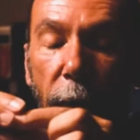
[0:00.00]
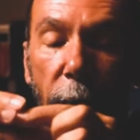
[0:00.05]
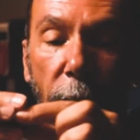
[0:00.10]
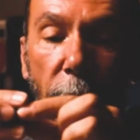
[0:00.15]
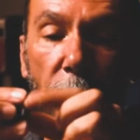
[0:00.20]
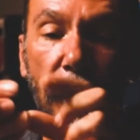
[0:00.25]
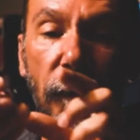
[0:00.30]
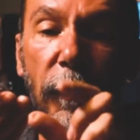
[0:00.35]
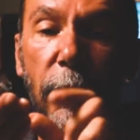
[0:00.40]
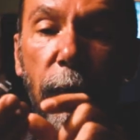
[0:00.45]
a
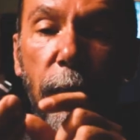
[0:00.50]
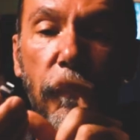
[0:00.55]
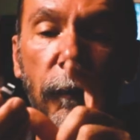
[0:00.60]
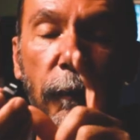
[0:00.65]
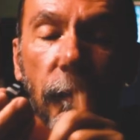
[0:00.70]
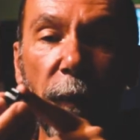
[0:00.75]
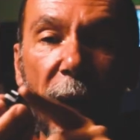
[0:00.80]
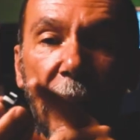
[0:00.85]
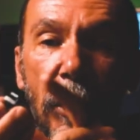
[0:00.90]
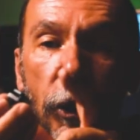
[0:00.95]

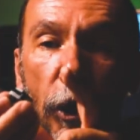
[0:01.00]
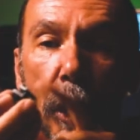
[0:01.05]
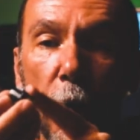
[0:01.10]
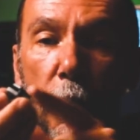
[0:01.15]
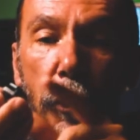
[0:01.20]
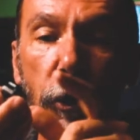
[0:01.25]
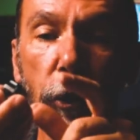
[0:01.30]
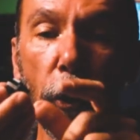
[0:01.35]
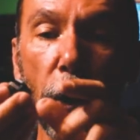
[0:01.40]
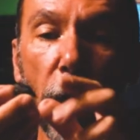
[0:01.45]
flash
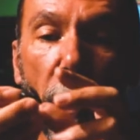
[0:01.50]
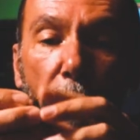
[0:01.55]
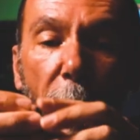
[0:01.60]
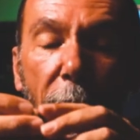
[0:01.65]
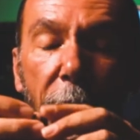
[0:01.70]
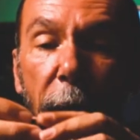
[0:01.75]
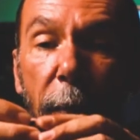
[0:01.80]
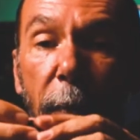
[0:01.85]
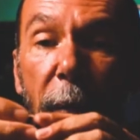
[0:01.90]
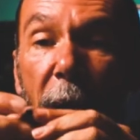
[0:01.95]
hot shoe on the
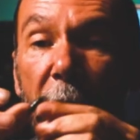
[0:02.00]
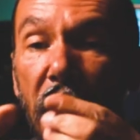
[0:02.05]
bottom.